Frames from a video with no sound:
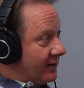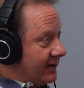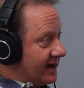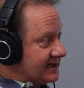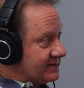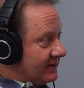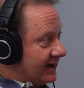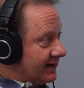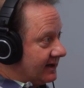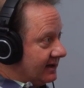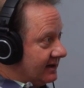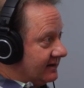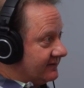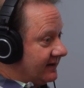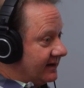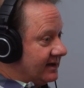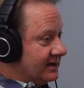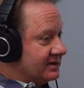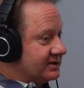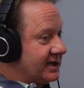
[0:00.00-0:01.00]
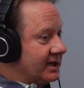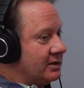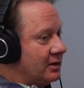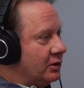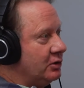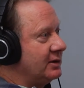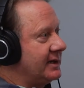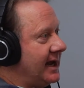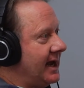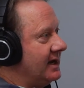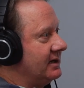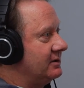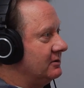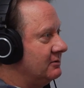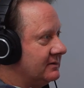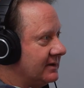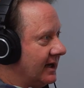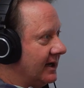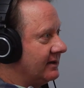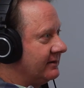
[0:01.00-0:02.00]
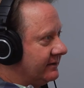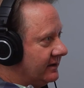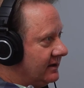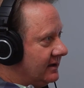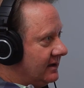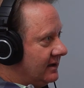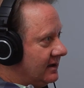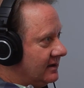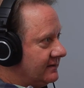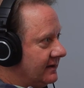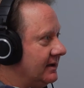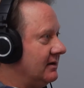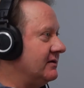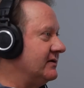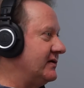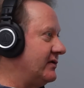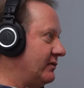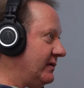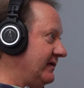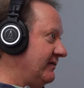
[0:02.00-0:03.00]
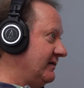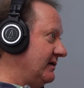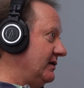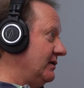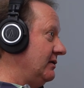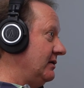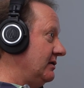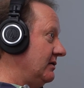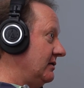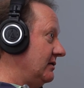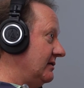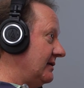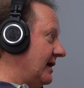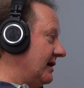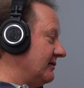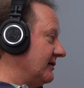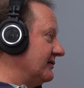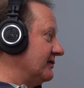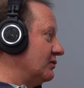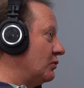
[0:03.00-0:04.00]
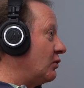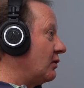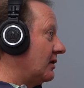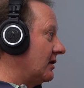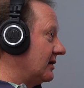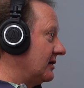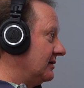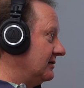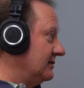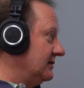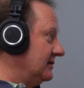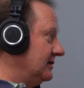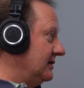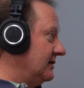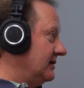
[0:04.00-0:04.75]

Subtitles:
of the way I raised my kids. I didn't say, no, you can't do that. So here's the reason that doesn't work.